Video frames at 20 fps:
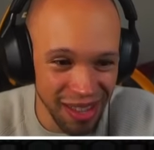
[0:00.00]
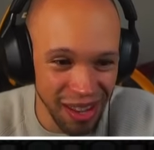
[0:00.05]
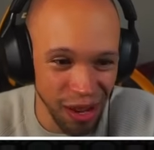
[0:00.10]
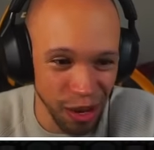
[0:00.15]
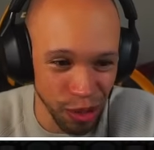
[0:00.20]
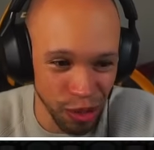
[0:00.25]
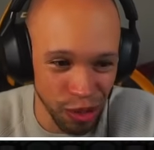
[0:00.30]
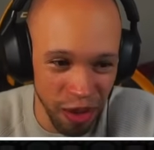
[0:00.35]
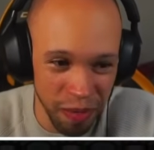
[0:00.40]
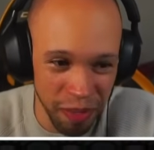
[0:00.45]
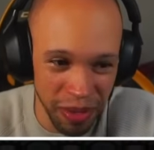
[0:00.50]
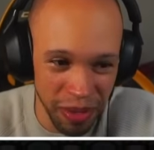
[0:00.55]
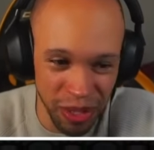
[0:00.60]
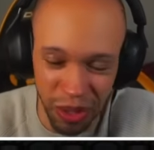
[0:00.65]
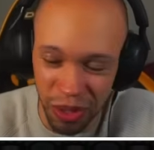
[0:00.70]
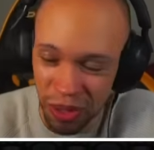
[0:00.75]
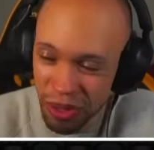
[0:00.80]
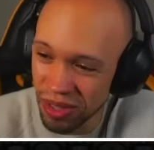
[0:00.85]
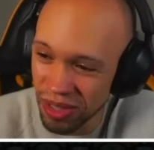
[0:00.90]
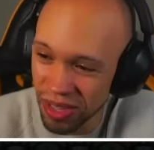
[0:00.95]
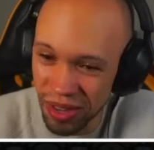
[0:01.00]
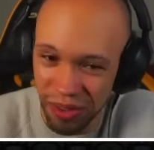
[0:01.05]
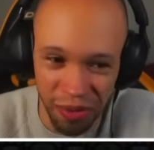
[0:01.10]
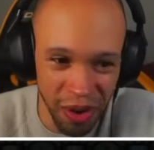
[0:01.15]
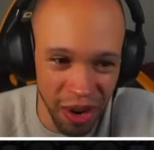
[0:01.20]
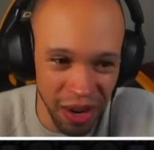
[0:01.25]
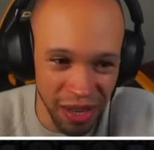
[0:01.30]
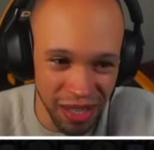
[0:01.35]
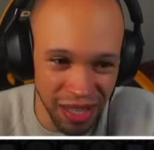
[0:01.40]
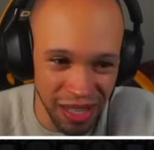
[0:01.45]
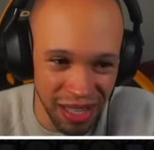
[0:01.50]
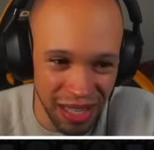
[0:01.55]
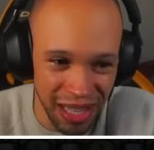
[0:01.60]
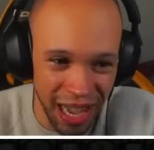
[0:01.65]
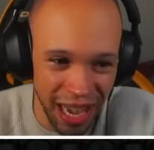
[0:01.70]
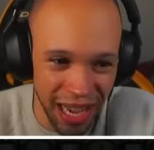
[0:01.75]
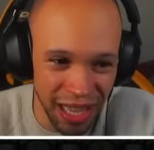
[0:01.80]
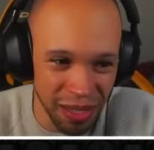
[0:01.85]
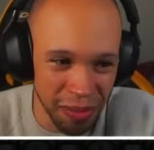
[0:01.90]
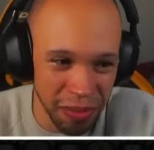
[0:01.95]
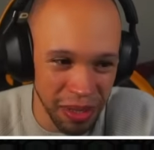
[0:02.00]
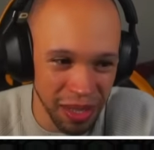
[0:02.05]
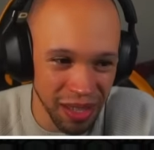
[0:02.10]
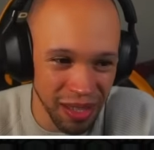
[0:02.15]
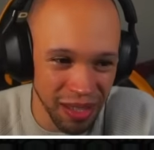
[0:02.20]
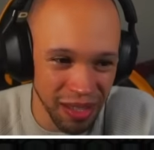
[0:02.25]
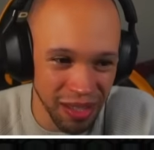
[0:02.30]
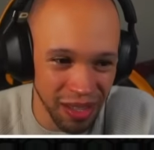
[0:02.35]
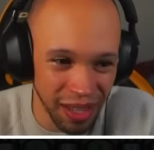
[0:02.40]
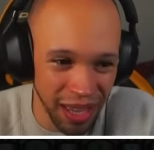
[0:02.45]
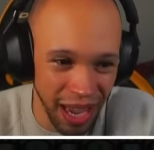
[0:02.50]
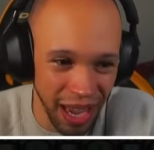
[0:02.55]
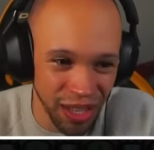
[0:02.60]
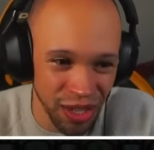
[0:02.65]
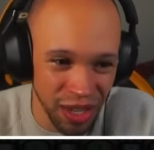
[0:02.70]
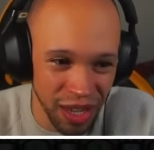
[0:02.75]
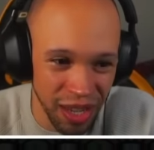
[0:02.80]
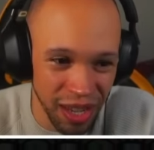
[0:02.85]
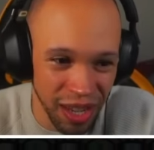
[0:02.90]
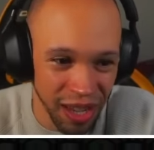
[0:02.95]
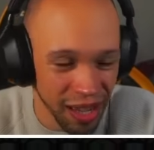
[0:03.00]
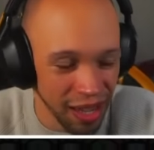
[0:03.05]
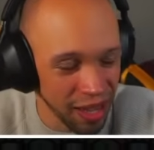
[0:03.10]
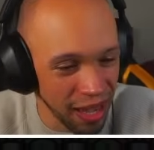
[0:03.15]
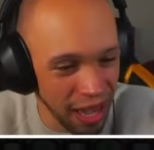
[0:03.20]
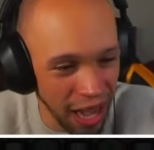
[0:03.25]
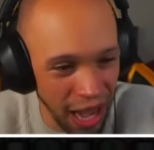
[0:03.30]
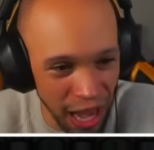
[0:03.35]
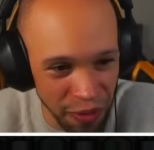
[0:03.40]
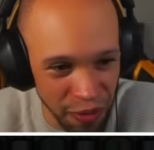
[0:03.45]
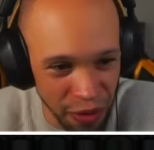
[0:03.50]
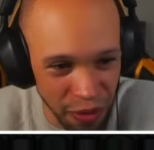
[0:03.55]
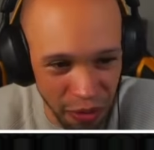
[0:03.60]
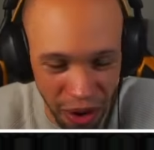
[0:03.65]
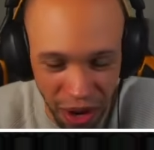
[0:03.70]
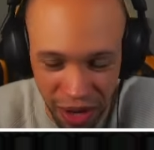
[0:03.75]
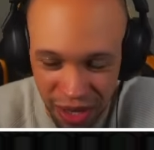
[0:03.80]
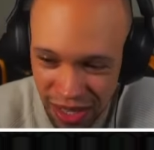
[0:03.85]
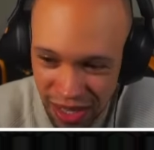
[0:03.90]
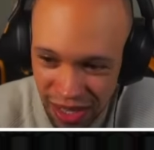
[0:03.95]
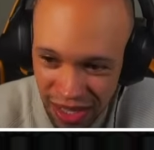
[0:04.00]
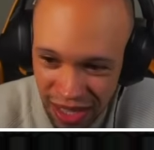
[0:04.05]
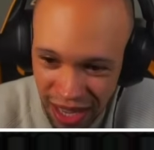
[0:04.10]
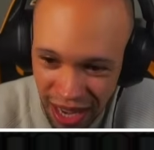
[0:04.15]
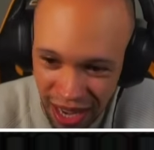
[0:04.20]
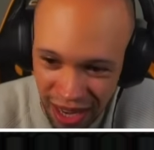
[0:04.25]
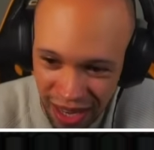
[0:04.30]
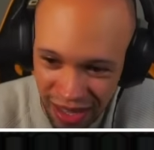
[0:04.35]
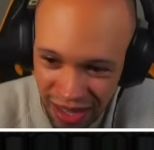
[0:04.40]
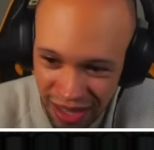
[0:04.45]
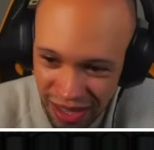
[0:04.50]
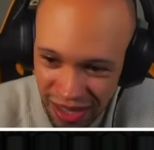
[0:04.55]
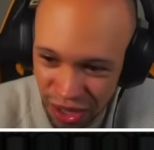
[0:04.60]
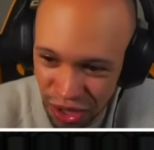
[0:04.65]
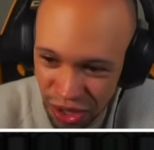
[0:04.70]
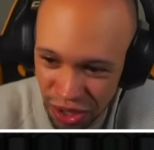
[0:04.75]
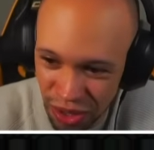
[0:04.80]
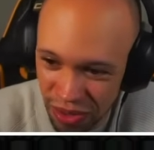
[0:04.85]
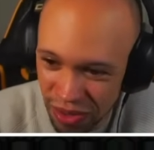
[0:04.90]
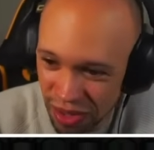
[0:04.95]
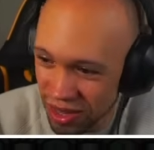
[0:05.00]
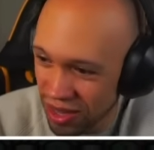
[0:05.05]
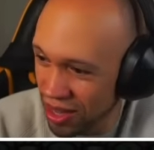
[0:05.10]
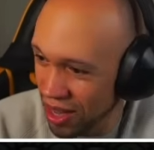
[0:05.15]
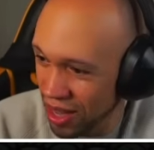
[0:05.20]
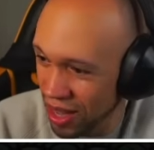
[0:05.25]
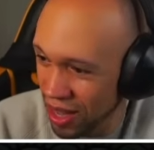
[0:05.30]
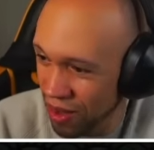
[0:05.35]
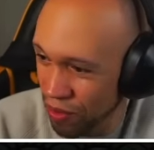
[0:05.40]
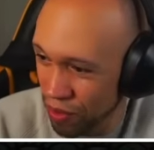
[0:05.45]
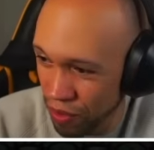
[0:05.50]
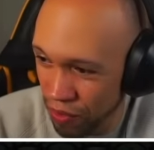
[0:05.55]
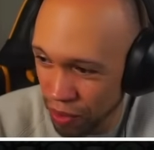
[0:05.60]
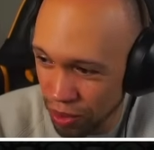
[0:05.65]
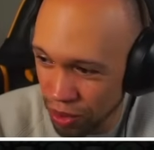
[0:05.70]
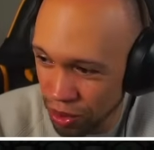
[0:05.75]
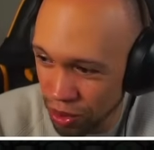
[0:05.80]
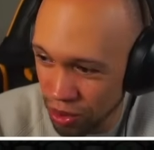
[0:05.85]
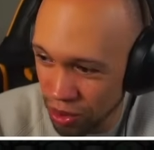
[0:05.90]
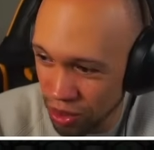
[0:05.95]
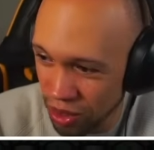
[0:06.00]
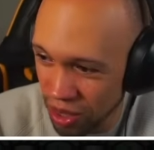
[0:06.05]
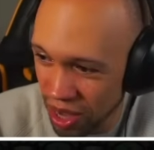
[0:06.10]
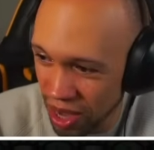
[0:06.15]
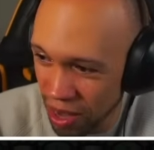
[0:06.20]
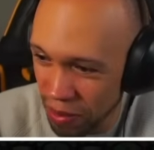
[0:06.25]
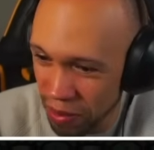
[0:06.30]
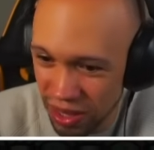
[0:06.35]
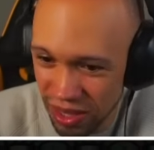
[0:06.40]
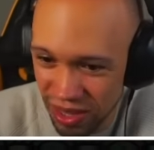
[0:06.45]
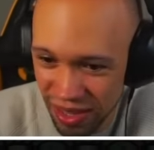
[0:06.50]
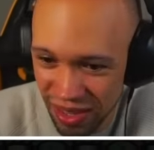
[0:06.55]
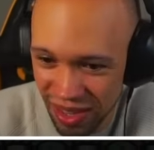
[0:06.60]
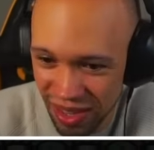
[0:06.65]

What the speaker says: Or so I've been told. If Roxas is lying to me. KG-Roxas is the guy to shoot for the folks going through the comments.